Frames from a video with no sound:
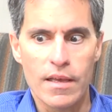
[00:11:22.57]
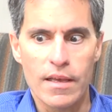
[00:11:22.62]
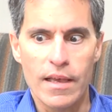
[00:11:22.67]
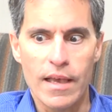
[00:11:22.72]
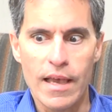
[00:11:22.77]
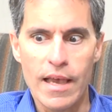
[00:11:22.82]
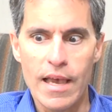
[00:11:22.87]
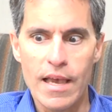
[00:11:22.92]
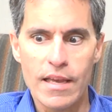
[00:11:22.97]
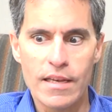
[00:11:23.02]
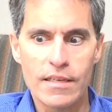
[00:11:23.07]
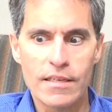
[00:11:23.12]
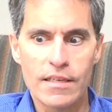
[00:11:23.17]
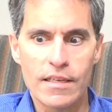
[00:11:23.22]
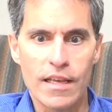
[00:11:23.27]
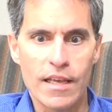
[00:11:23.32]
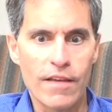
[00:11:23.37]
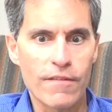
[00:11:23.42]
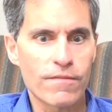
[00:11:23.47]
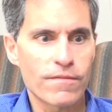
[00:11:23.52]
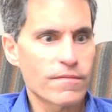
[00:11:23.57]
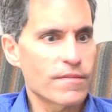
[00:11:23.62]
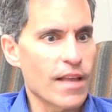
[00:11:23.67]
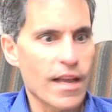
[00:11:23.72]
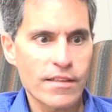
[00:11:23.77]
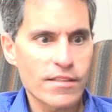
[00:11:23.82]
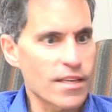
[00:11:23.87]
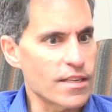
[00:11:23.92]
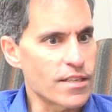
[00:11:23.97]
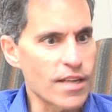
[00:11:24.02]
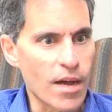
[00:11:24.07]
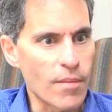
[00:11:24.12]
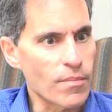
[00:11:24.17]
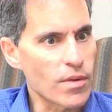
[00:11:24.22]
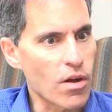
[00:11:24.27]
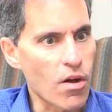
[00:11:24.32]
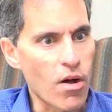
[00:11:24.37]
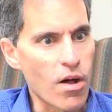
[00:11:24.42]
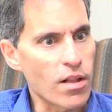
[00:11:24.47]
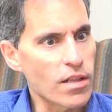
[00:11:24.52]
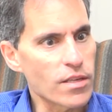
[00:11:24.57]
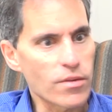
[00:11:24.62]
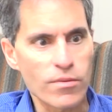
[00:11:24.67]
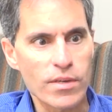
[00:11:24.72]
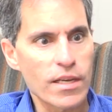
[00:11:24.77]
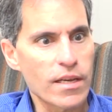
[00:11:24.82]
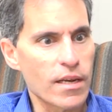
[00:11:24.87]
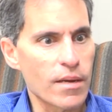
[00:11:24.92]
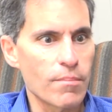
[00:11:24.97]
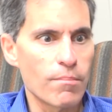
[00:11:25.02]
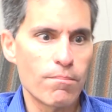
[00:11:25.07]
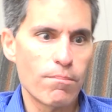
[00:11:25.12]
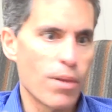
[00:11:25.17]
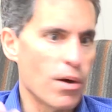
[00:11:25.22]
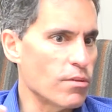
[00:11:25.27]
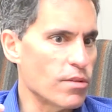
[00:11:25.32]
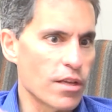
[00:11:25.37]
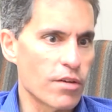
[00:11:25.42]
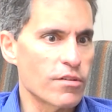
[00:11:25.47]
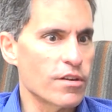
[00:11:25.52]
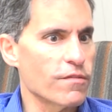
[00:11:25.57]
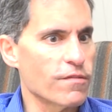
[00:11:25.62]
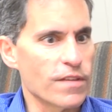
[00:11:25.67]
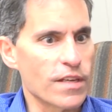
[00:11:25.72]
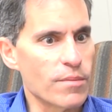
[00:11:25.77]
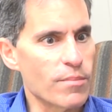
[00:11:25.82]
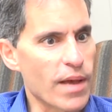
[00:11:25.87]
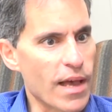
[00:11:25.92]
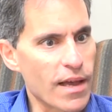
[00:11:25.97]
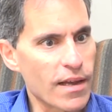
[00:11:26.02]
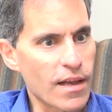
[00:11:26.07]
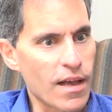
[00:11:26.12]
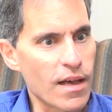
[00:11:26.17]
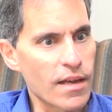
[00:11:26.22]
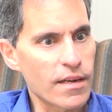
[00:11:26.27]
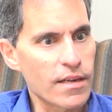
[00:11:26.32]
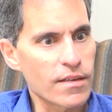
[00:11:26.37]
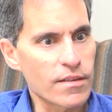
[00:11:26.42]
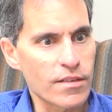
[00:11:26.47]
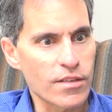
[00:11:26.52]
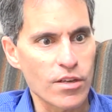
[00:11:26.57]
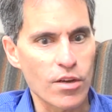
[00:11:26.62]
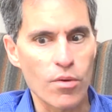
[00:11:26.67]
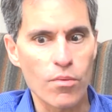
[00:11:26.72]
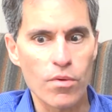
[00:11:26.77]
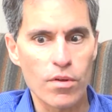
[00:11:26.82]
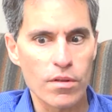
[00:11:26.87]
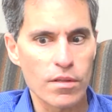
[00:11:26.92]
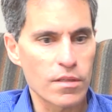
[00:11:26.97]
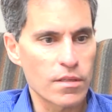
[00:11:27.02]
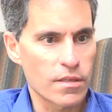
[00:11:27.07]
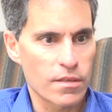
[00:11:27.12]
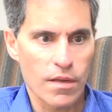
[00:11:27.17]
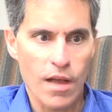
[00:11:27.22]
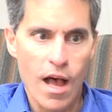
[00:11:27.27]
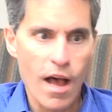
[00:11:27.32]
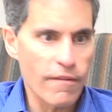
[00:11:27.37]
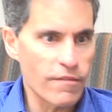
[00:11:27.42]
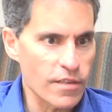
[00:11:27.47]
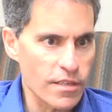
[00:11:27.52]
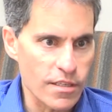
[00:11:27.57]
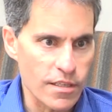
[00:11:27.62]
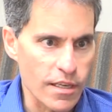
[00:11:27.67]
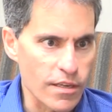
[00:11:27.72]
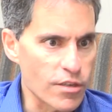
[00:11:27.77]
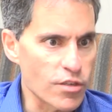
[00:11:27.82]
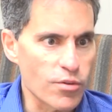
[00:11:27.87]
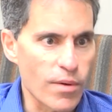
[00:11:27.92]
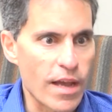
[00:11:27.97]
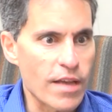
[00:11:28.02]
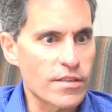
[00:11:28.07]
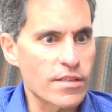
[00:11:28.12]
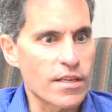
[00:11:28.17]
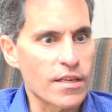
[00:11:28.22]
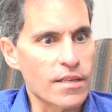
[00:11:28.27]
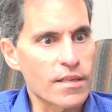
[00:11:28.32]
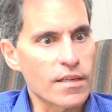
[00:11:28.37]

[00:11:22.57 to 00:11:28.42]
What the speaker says: And if that's a dumb call and we get a boatload of feedback on it, we'll obviously address it.